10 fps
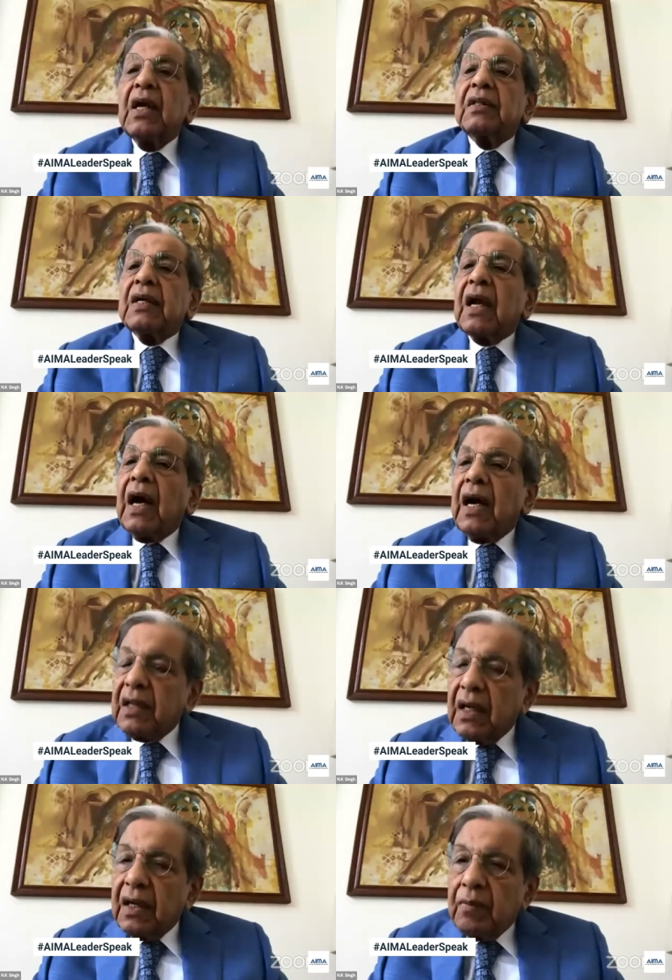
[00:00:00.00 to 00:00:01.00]
There are
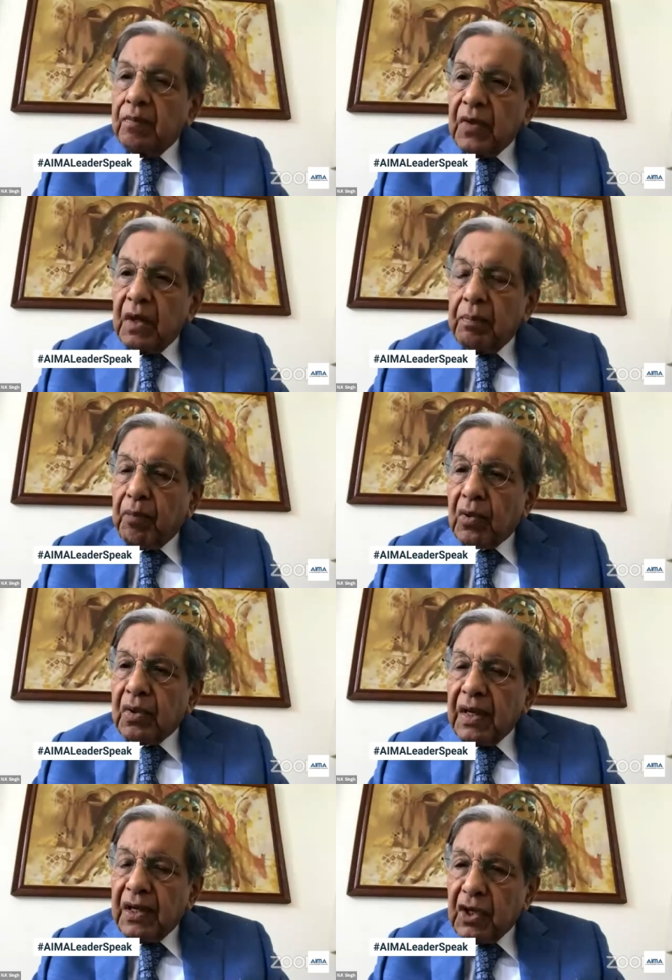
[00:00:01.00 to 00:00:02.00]
other
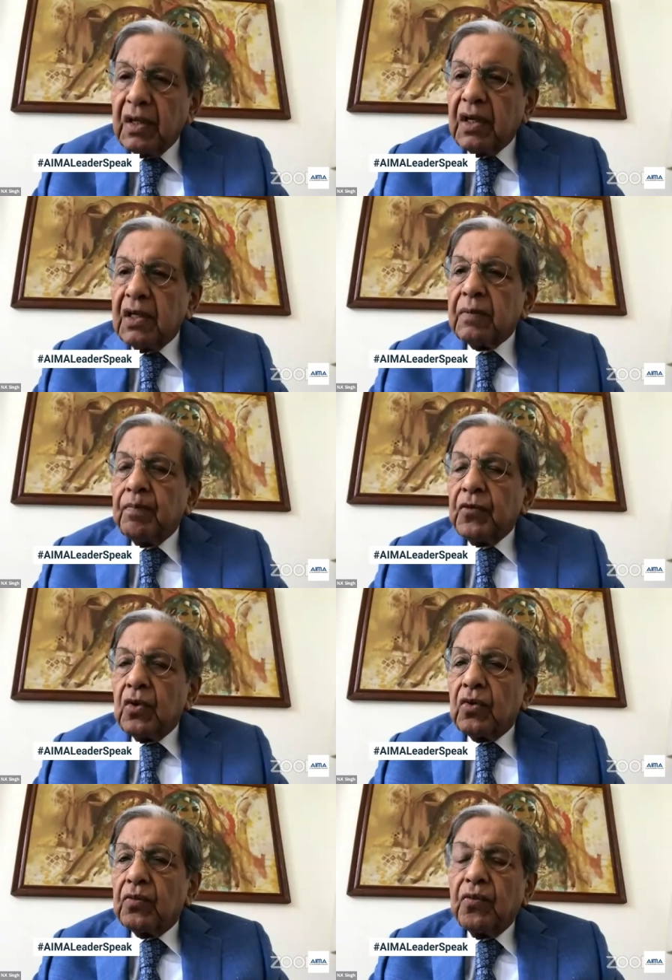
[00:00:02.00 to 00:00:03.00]
important agenda
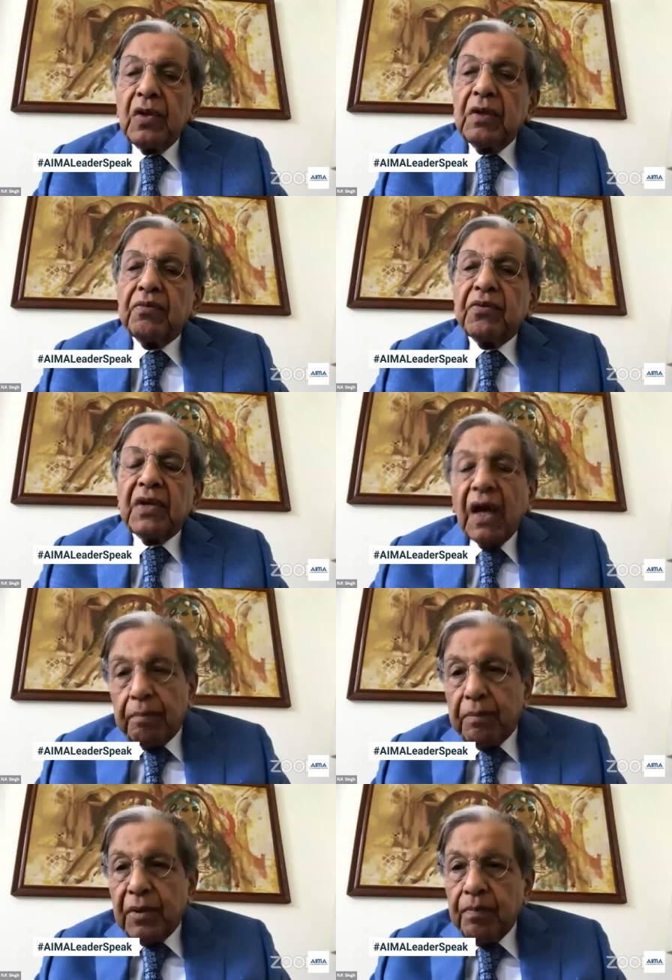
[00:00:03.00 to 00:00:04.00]
to fully free up